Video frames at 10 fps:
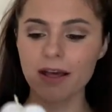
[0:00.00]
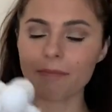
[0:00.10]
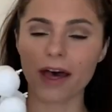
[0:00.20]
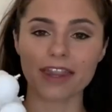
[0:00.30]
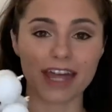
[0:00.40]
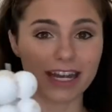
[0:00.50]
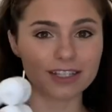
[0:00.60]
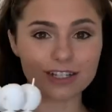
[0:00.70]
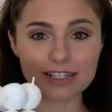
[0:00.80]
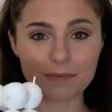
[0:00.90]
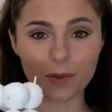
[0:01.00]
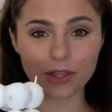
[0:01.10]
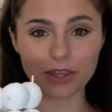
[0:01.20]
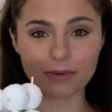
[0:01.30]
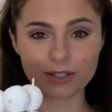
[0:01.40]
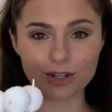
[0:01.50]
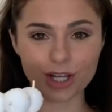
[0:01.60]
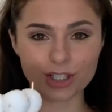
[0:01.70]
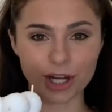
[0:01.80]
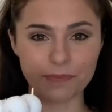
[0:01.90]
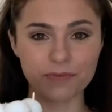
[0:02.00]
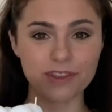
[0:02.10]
but that is our simple cubic structure.